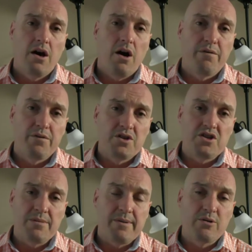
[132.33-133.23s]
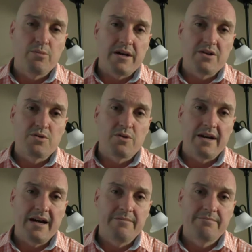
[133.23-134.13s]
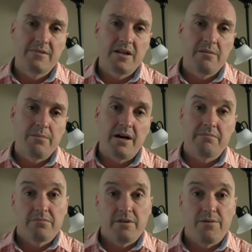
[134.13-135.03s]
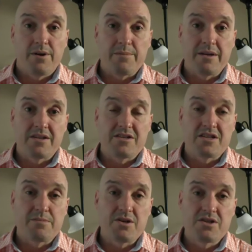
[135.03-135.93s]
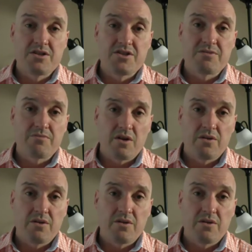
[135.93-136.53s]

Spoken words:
Often your GP will be able to sort it out, but if you end up needing to see a specialist,